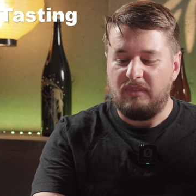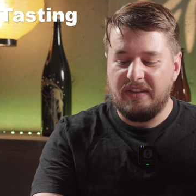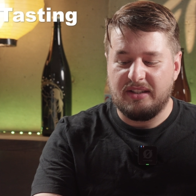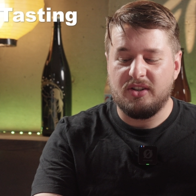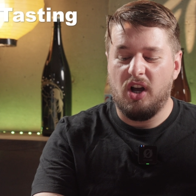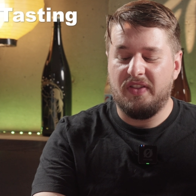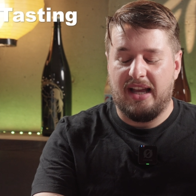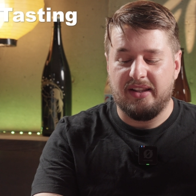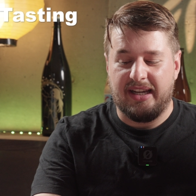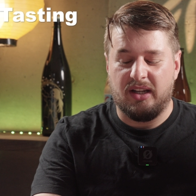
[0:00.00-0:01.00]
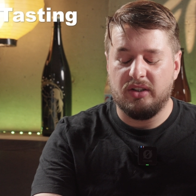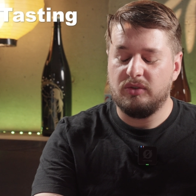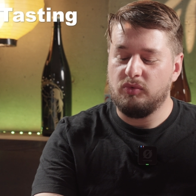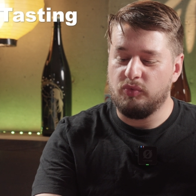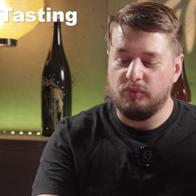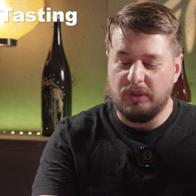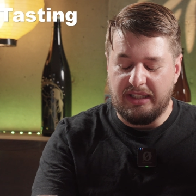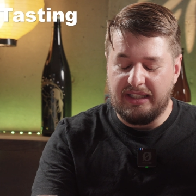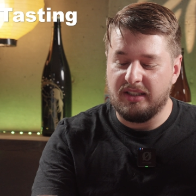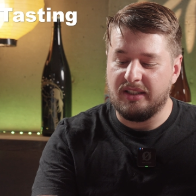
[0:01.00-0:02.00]
This has got that like
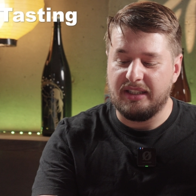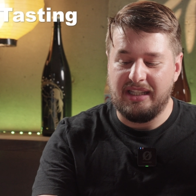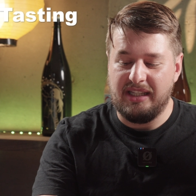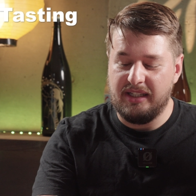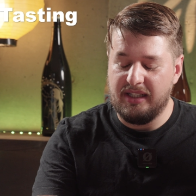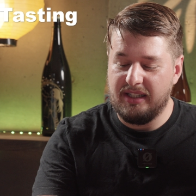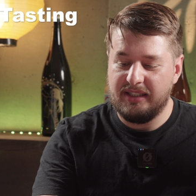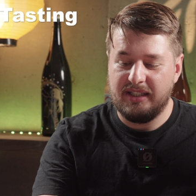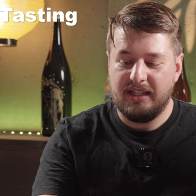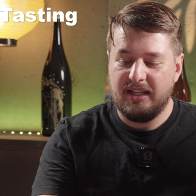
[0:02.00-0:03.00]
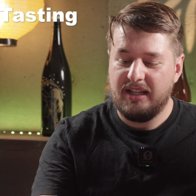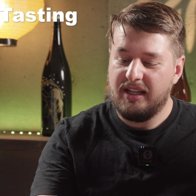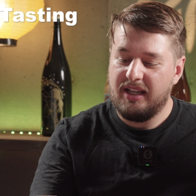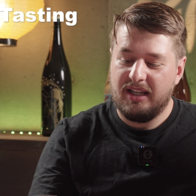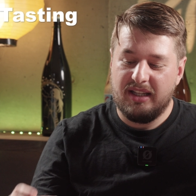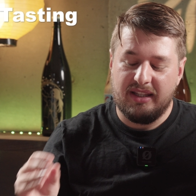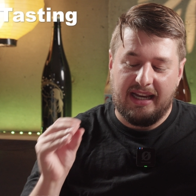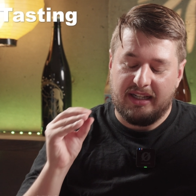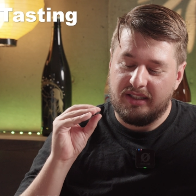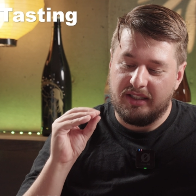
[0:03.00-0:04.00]
really clean,
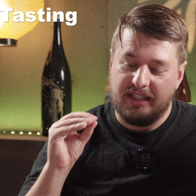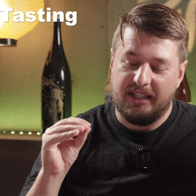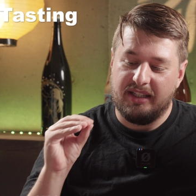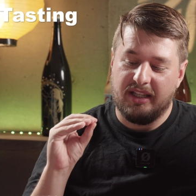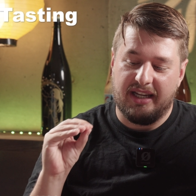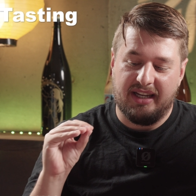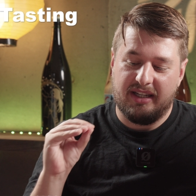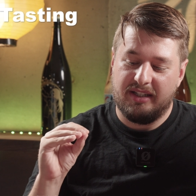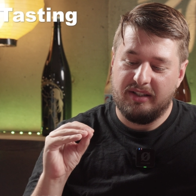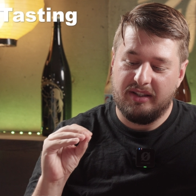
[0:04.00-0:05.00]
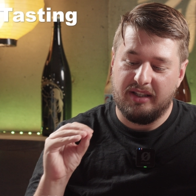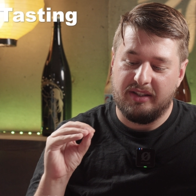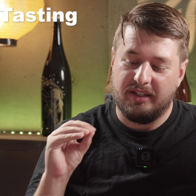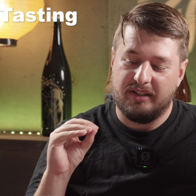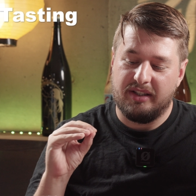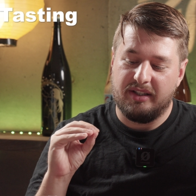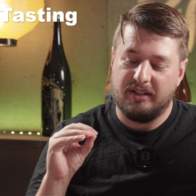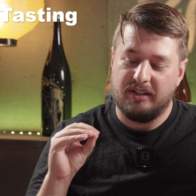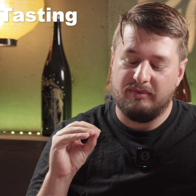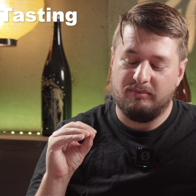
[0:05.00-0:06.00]
like
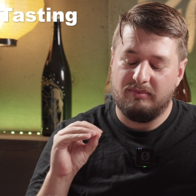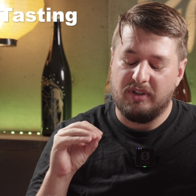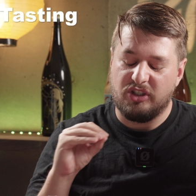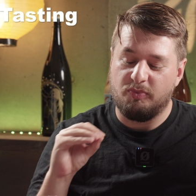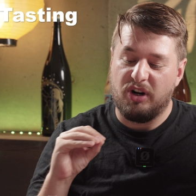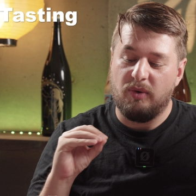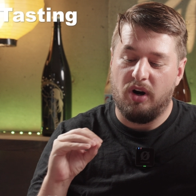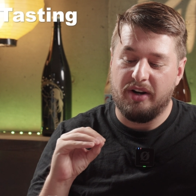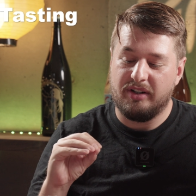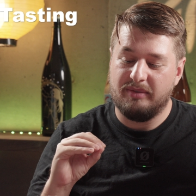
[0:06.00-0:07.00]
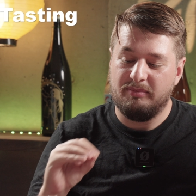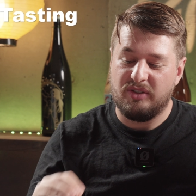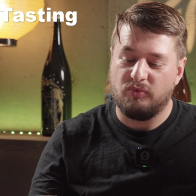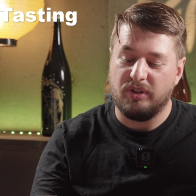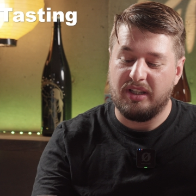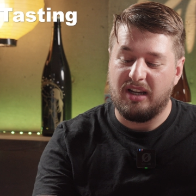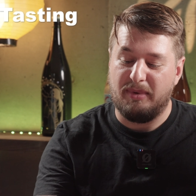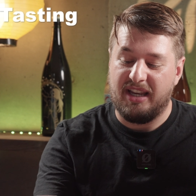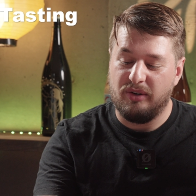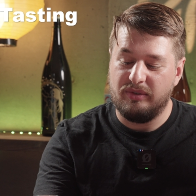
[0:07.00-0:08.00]
the spring water is really
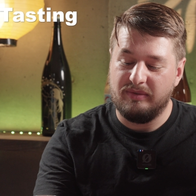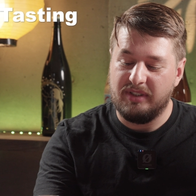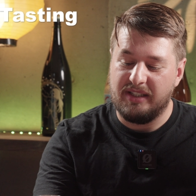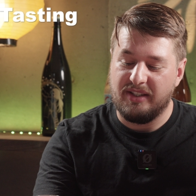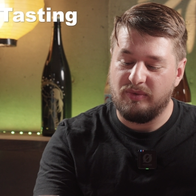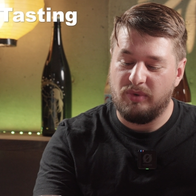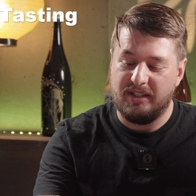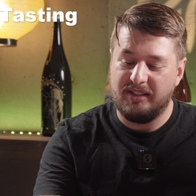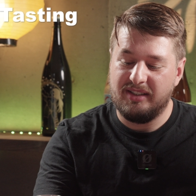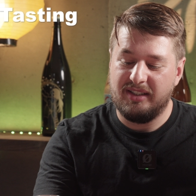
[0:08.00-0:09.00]
coming out in this one,